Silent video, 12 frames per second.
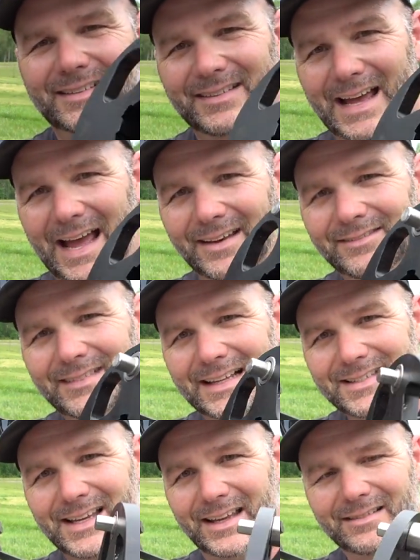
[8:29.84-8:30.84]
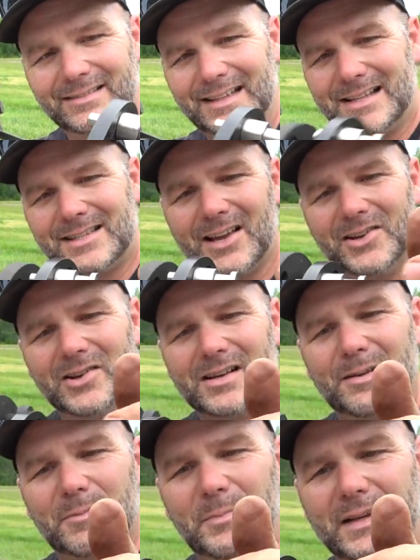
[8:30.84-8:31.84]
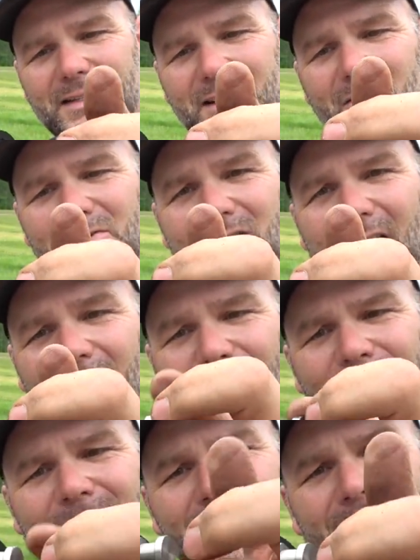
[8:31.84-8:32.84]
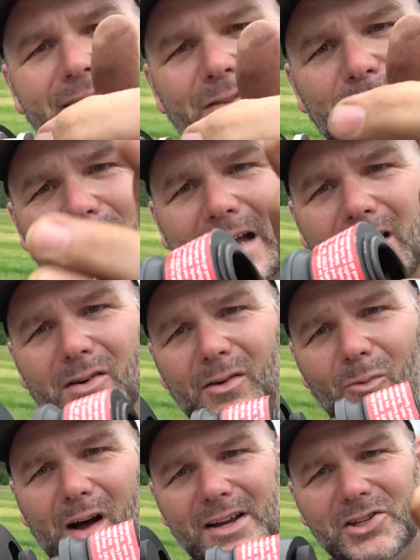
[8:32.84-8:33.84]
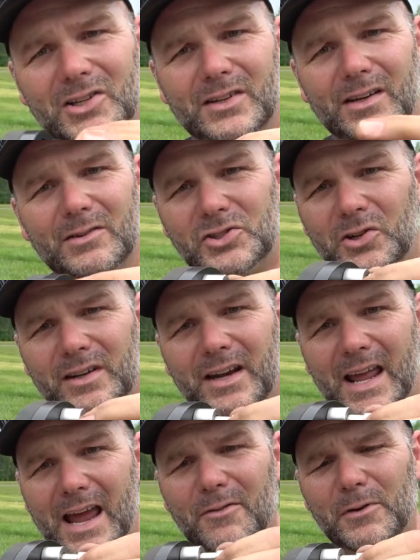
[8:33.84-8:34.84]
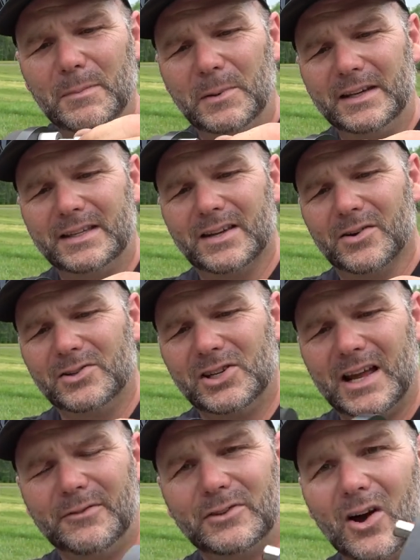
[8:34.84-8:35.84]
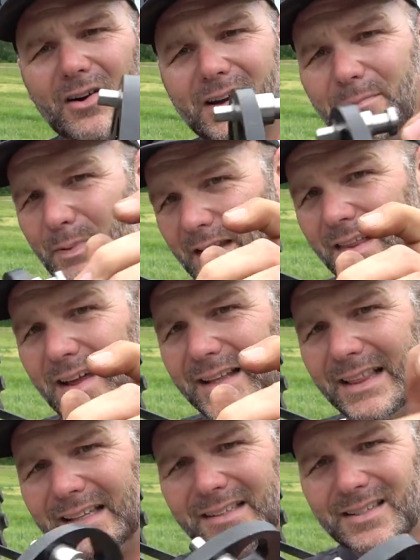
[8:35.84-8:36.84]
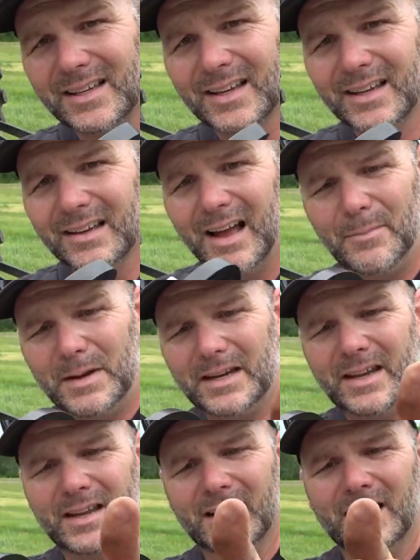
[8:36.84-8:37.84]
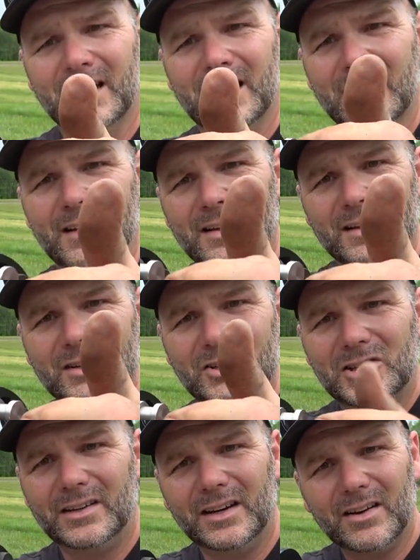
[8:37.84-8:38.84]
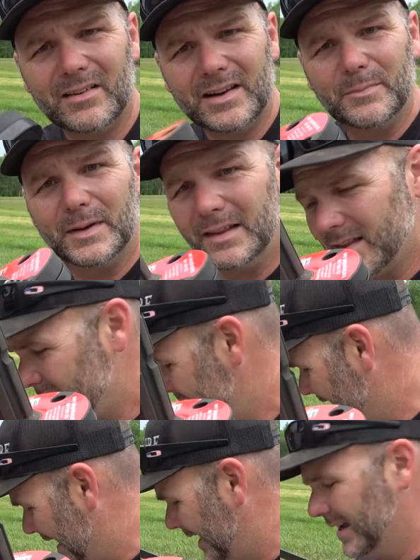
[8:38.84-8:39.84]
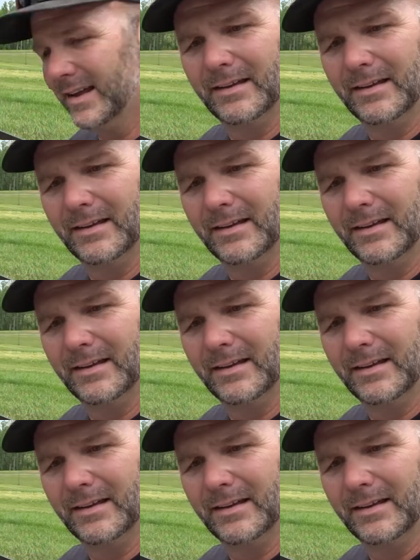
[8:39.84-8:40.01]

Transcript: That, that's it. That's how you hook up PTO shaft. From now on, why shouldn't, shouldn't every PTO shaft already be like this? I mean, shouldn't it already be like that?